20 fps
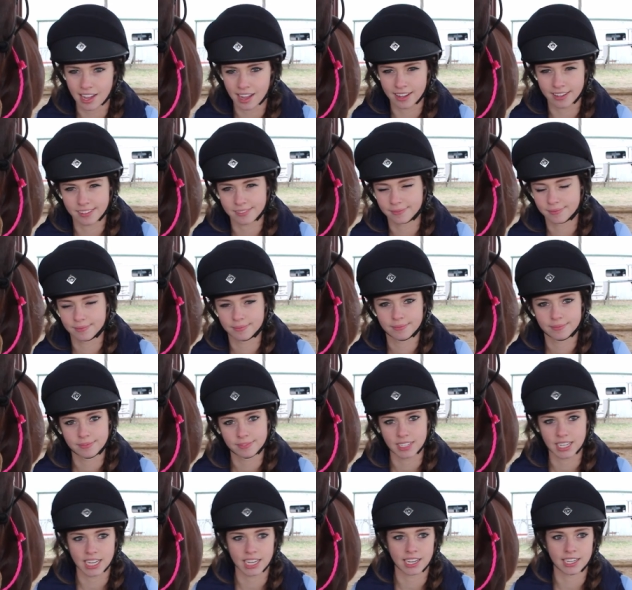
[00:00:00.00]
I
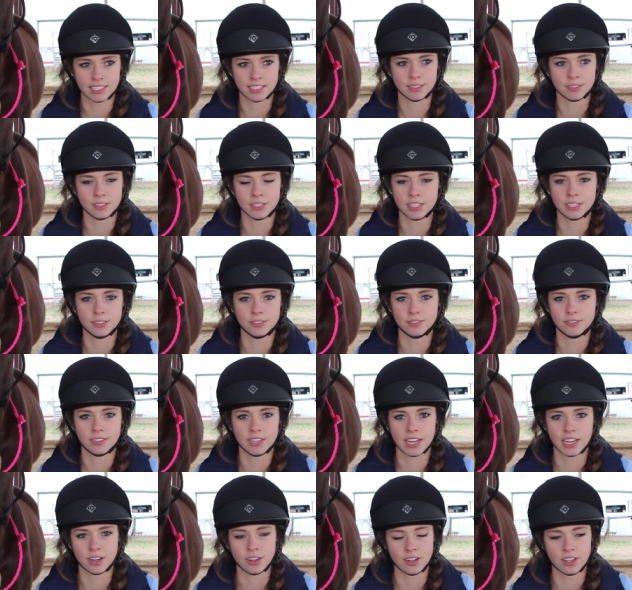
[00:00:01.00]
I don't know
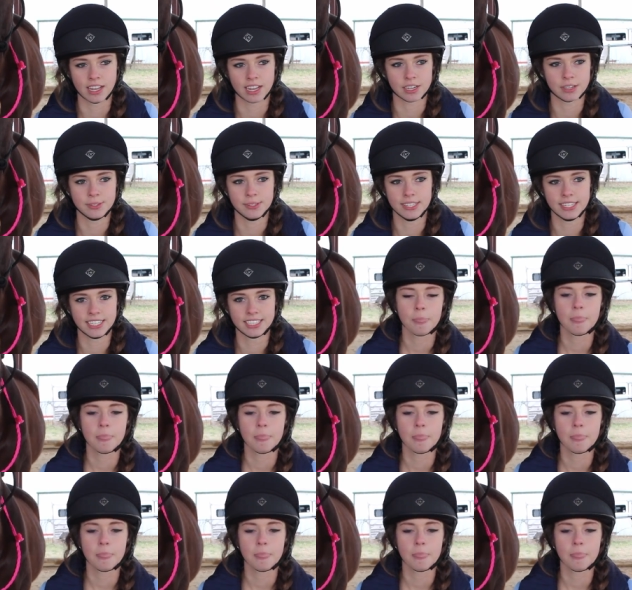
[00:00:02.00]
at all actually.